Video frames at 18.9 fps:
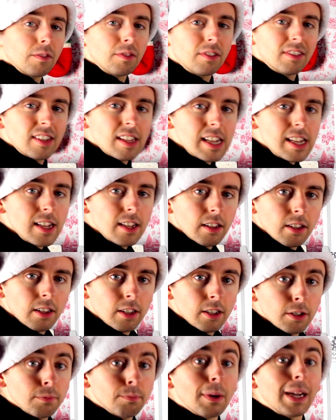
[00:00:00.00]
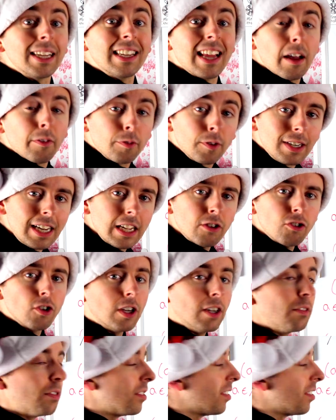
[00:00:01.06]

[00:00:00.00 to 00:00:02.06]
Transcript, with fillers: of C, by definition of